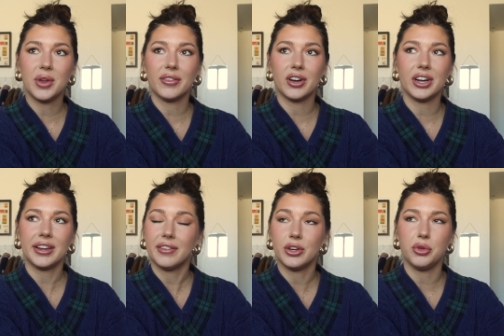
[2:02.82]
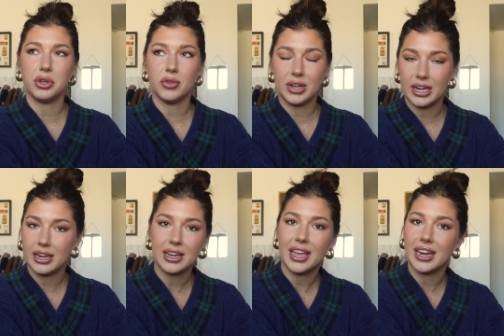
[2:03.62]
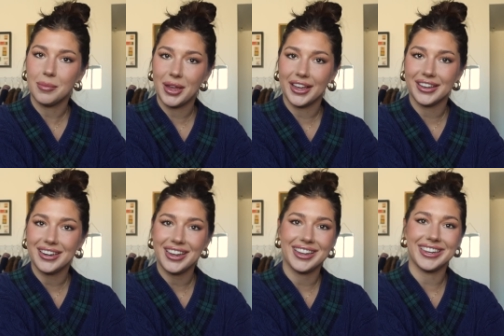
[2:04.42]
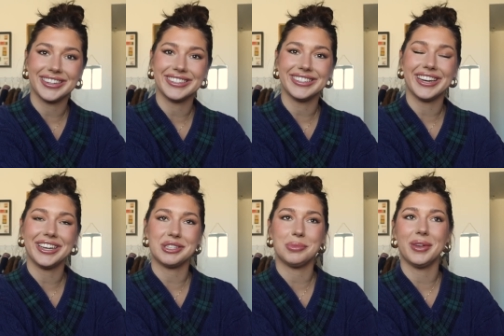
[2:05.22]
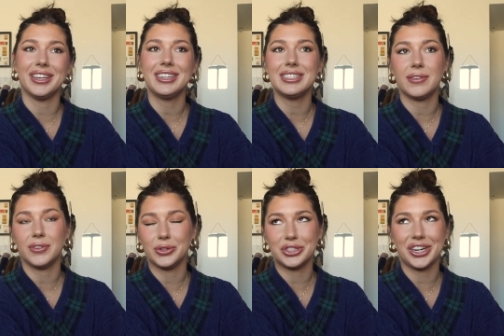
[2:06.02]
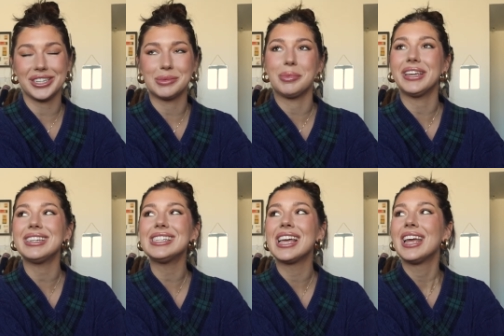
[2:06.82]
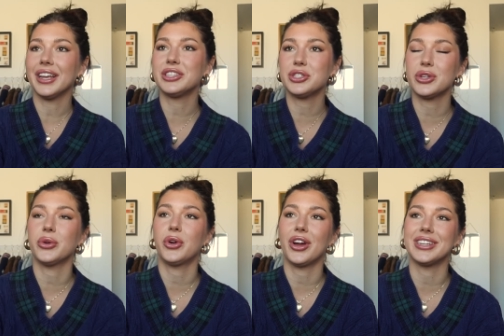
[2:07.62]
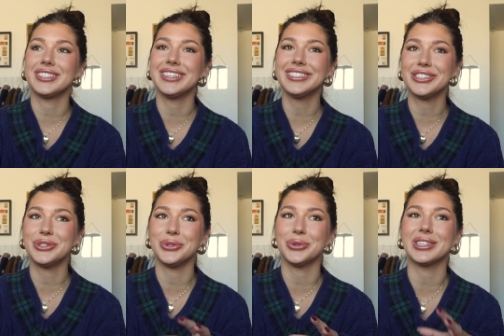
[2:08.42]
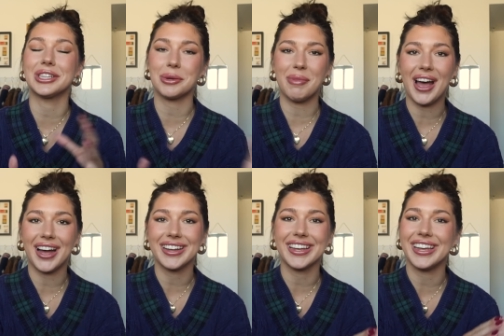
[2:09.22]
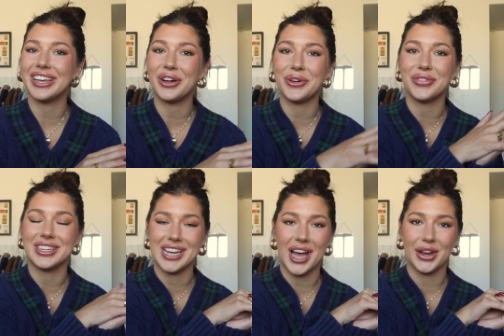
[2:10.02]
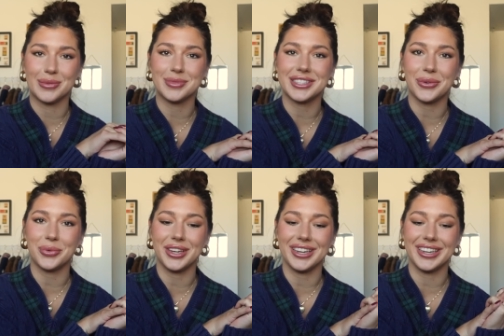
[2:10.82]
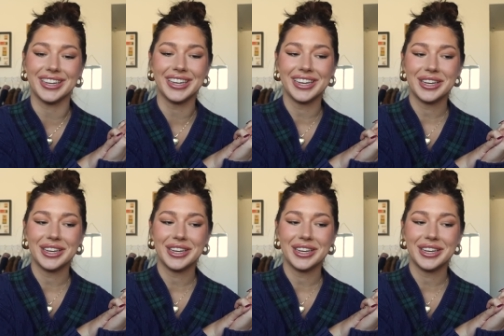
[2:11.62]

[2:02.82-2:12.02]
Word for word: never even knew you needed in a man and a husband, future husband. It's so crazy to look back at all the times that we